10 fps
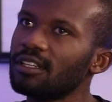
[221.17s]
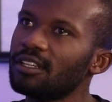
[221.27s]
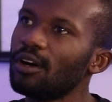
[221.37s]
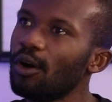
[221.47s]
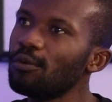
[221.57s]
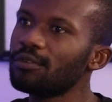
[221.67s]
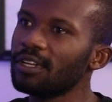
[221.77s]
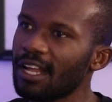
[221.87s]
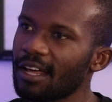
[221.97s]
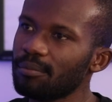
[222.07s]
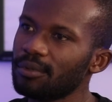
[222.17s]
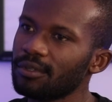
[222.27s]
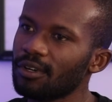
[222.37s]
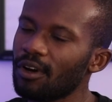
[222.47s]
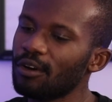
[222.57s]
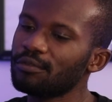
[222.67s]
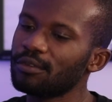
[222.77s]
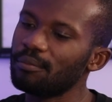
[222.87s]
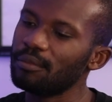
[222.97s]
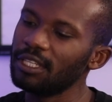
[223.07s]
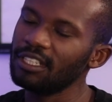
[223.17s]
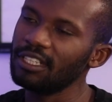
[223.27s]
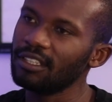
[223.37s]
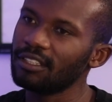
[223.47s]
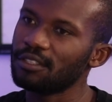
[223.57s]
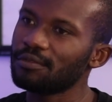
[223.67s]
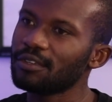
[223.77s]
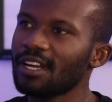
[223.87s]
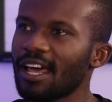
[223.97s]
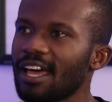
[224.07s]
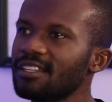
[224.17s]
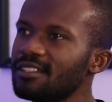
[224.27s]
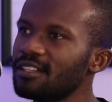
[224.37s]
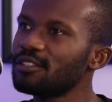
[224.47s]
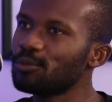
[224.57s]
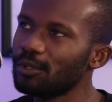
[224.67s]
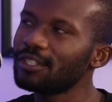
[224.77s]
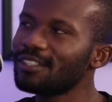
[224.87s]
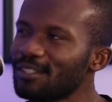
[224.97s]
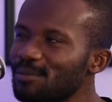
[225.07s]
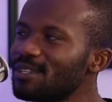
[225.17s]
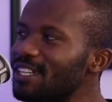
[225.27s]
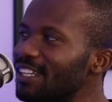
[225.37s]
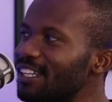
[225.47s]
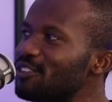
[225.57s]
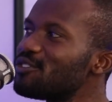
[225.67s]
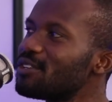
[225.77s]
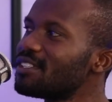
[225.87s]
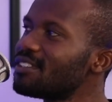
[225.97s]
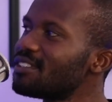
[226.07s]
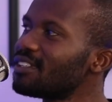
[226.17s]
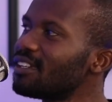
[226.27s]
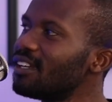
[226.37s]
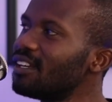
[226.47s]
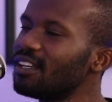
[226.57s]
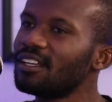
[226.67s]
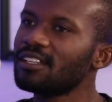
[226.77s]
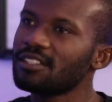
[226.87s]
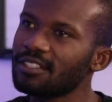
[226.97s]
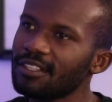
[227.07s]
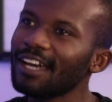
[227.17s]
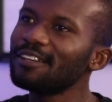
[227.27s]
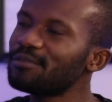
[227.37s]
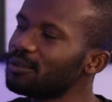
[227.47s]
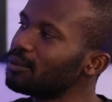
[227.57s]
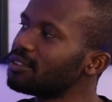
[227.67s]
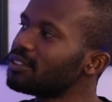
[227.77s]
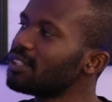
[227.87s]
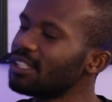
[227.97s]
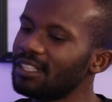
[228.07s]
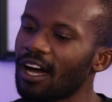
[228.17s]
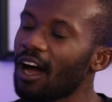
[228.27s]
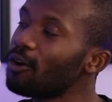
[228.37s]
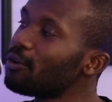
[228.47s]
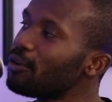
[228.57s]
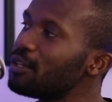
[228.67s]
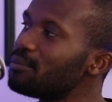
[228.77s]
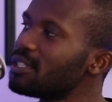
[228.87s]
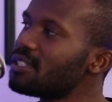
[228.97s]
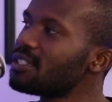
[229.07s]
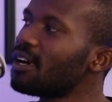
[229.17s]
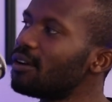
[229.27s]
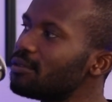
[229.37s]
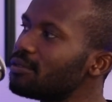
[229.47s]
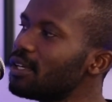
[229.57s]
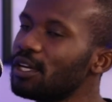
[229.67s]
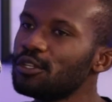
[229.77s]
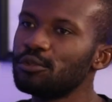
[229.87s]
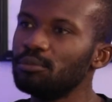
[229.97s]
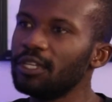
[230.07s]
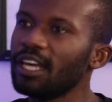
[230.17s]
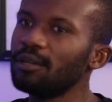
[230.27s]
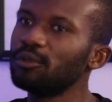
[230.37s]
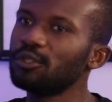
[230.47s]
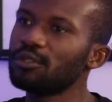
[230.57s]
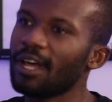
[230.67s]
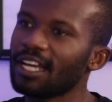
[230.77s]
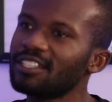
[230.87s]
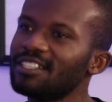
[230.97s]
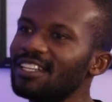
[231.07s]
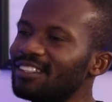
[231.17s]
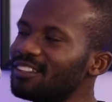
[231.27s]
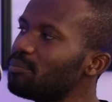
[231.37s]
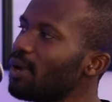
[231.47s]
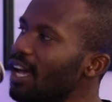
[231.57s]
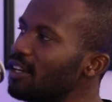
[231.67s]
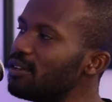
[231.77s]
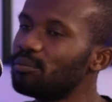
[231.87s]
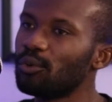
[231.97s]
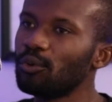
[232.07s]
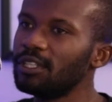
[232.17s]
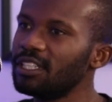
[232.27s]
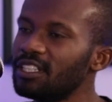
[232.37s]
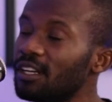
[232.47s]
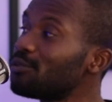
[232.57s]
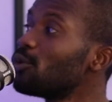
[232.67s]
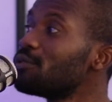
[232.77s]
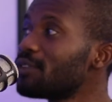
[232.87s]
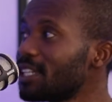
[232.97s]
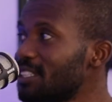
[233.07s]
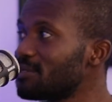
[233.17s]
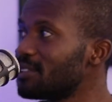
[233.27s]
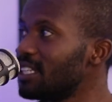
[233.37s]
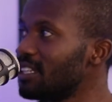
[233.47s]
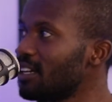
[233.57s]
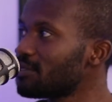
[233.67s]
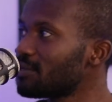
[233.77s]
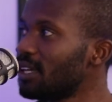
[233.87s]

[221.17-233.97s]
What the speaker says: the overlap of many different ad sets with similar interests, stifles the algorithm itself to be able to actually expand broadly enough or effectively enough